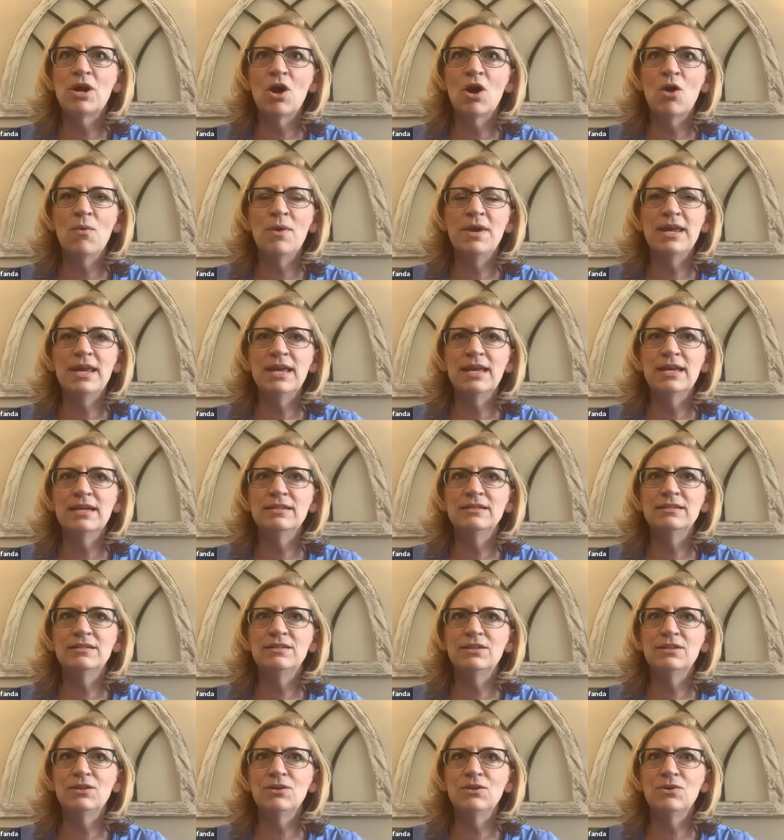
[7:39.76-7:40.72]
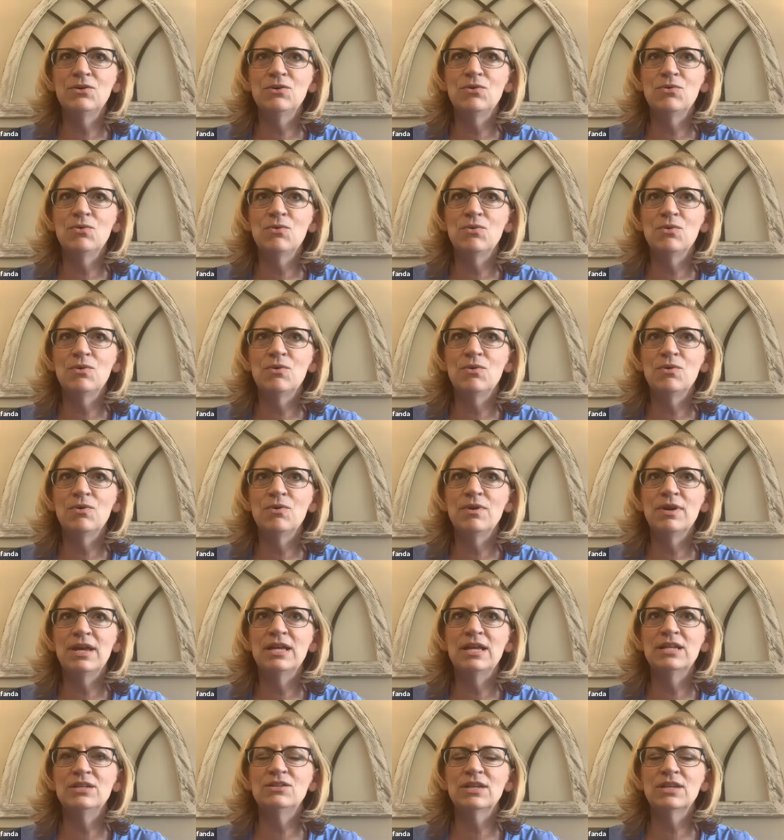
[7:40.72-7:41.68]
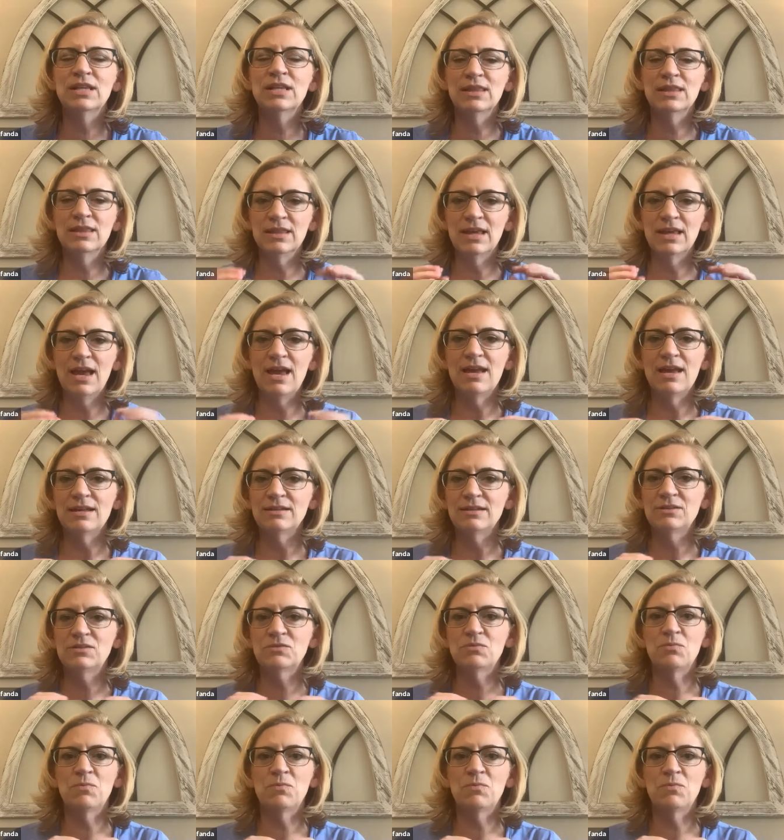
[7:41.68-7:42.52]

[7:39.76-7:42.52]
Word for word: going into into Lent,